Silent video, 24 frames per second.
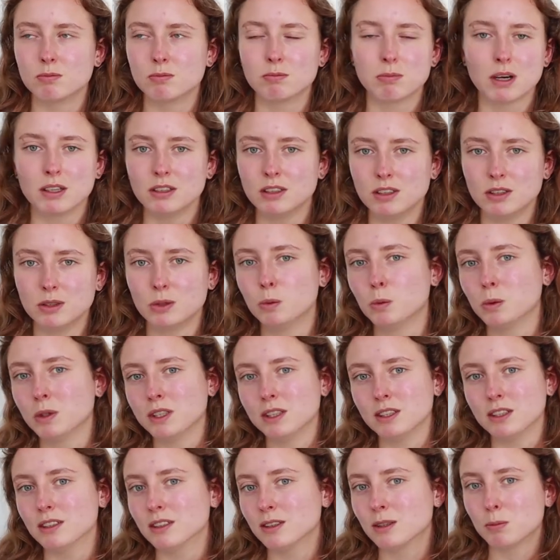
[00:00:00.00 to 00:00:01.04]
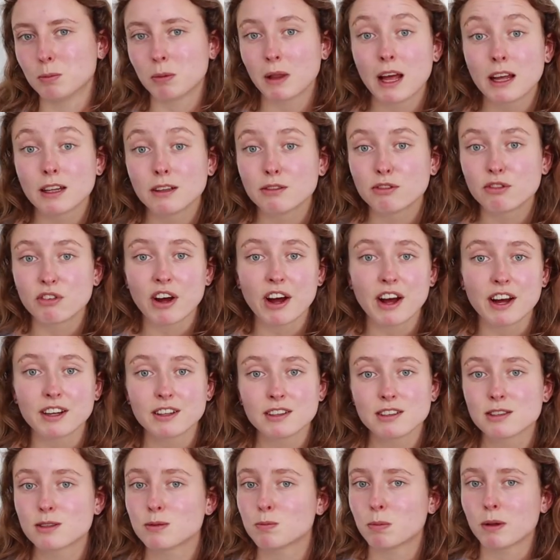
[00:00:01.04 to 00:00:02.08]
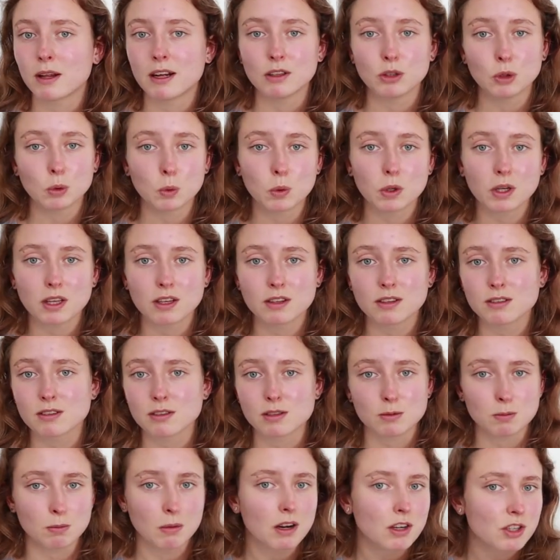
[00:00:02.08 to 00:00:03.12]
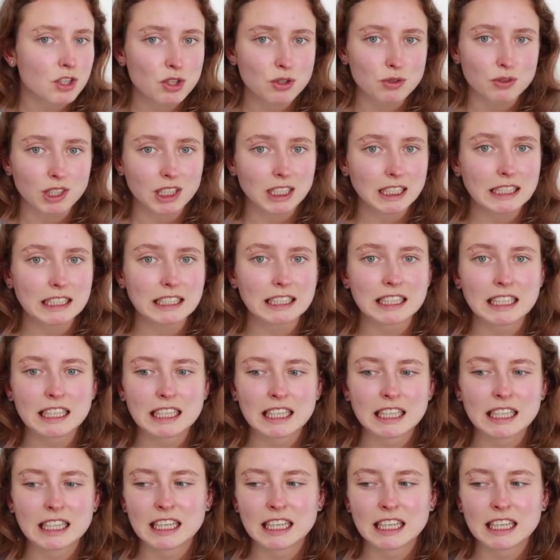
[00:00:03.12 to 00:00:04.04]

butter with plant fats, plant oils, margarine,